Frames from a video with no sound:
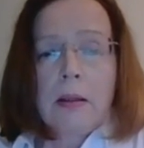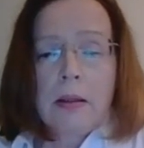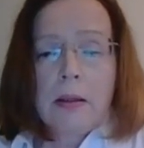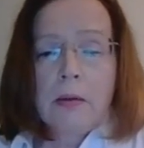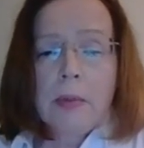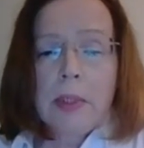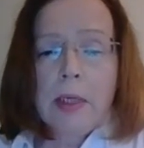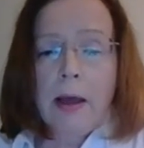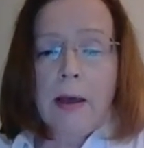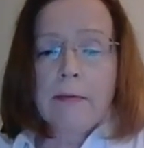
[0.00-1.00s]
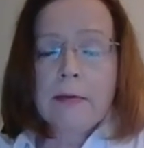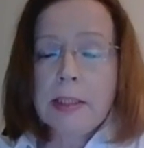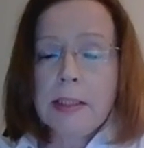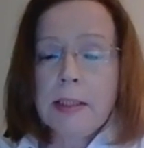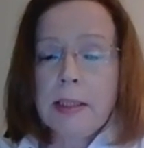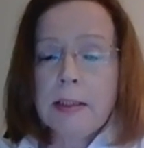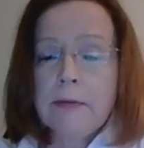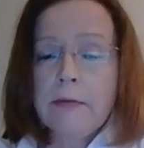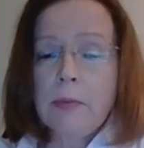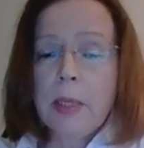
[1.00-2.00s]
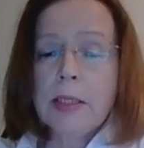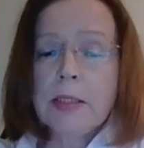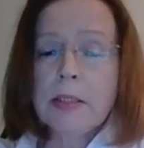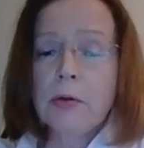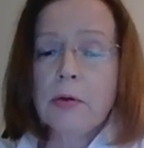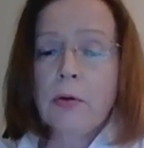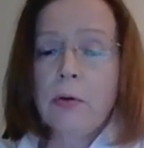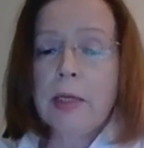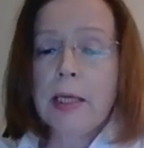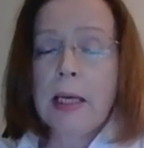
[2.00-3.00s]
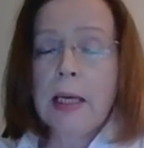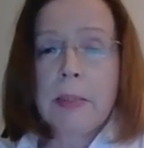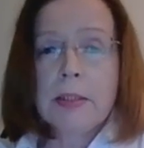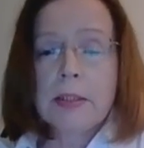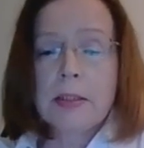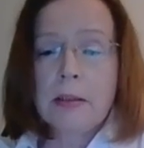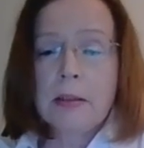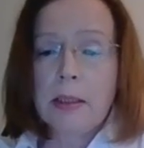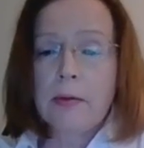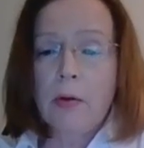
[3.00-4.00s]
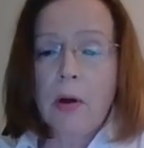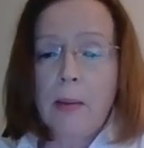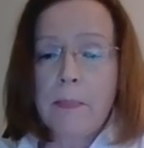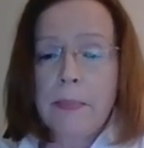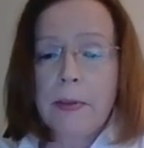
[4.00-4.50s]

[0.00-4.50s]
Here we have detailed information of the elements in the hub.